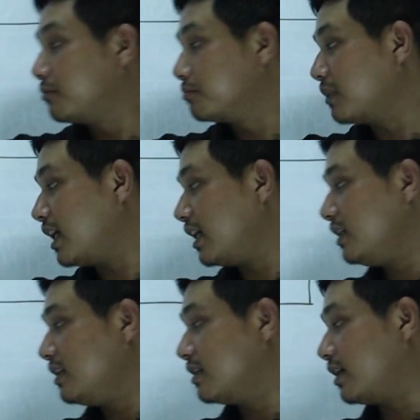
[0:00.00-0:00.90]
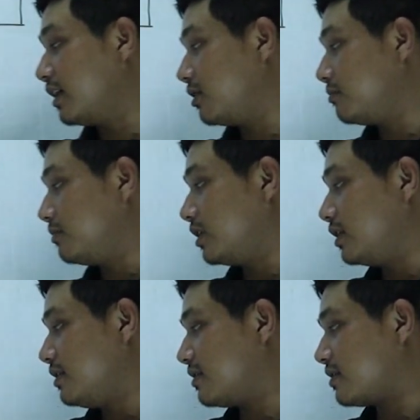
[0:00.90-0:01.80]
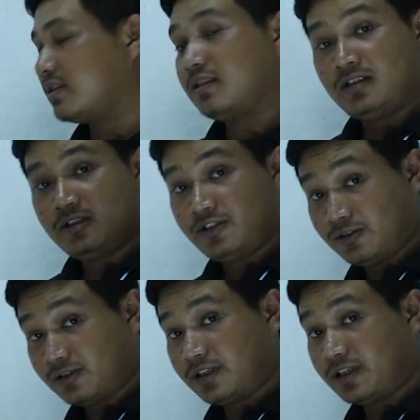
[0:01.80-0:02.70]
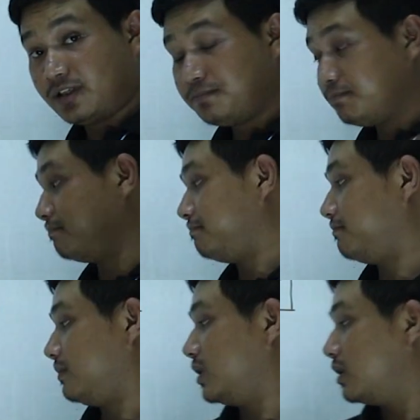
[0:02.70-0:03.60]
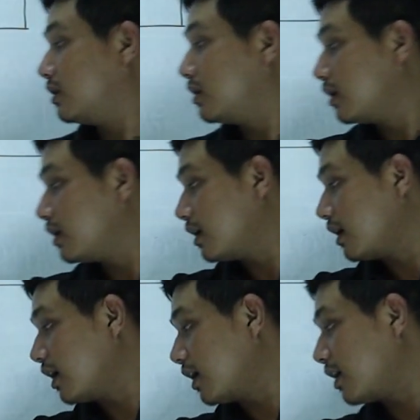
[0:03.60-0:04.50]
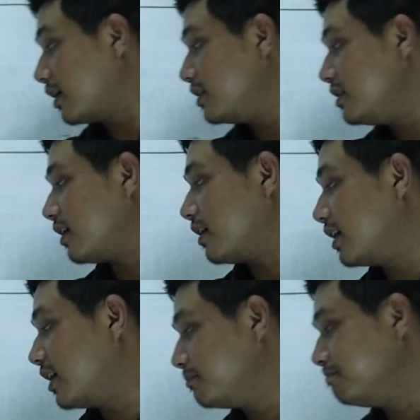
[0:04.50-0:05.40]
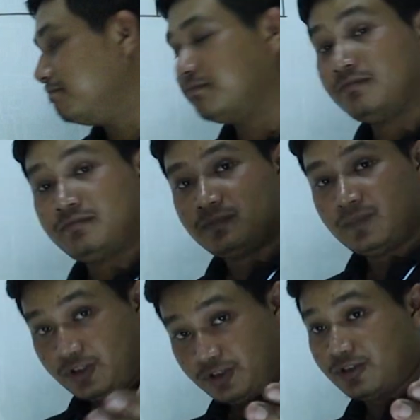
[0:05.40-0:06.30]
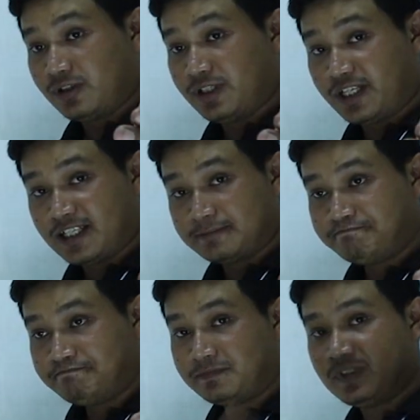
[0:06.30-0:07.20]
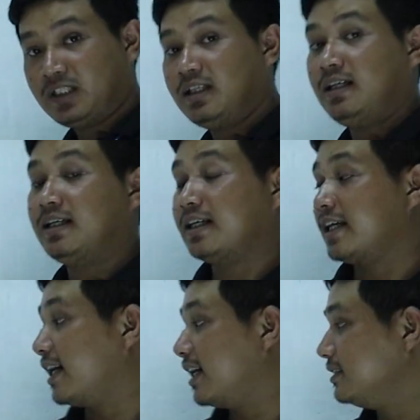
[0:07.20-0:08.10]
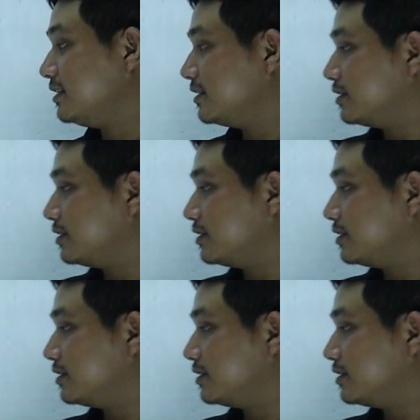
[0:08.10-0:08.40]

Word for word: My name is your name. I am your name. Again.